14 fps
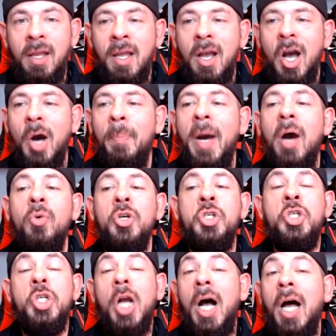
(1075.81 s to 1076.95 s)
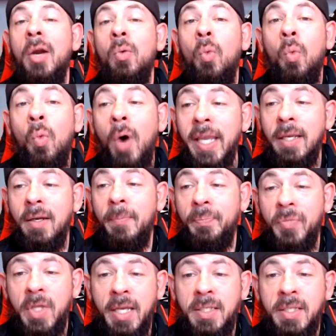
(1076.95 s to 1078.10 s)
about Rachaad White
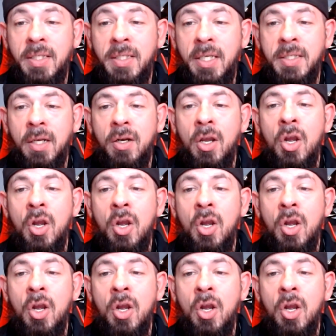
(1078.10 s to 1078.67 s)
next season